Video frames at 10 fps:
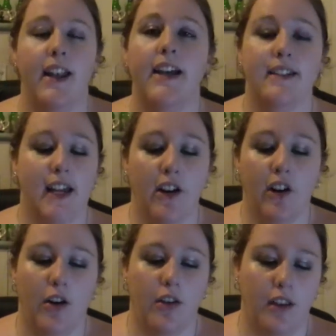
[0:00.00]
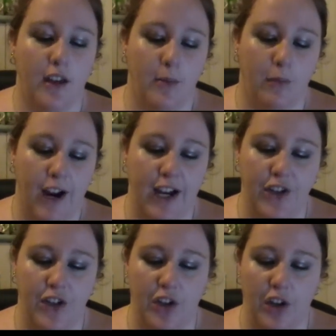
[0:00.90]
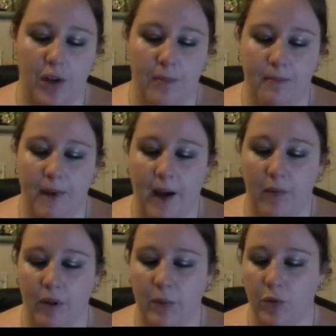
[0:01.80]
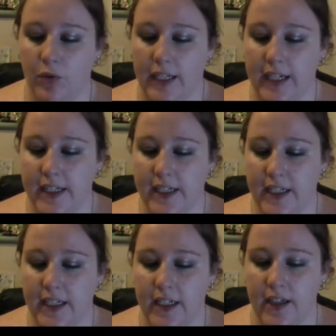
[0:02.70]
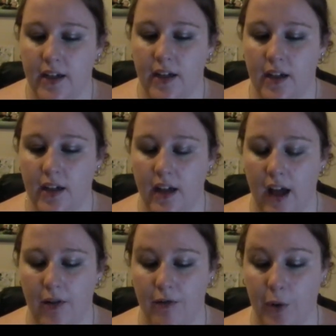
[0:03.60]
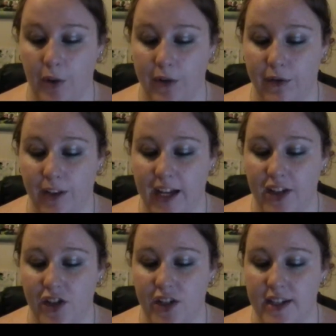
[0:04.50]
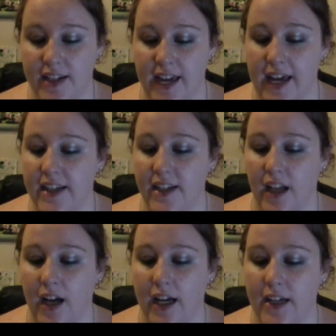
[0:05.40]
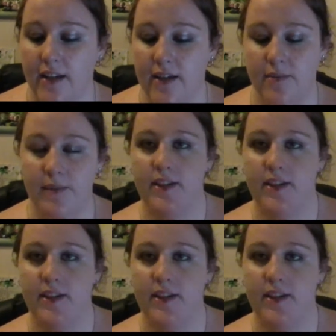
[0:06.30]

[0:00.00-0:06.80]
Next, I got the brand new Rimmel London Volume Flash Scandalize